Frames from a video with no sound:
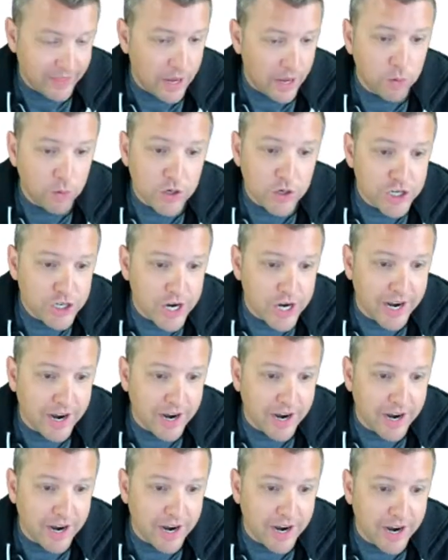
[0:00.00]
they will shut
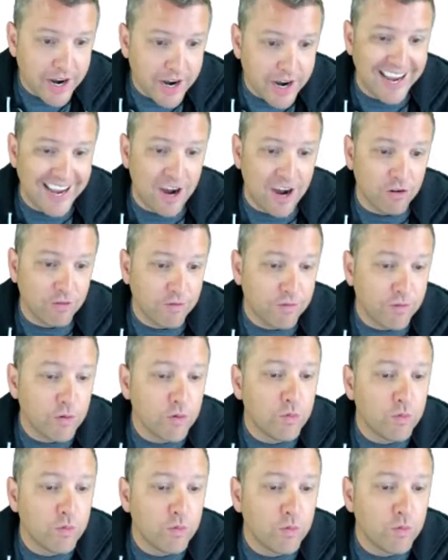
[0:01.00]
everything down
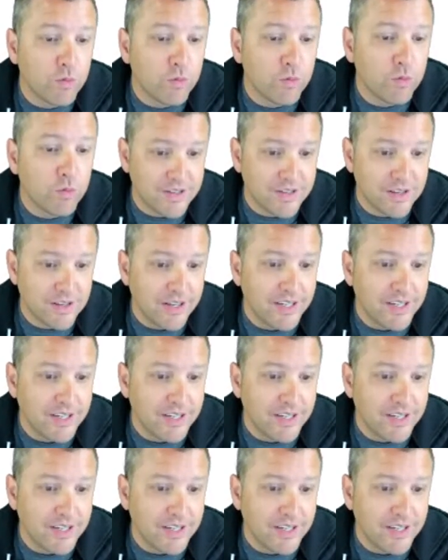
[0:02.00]
for weeks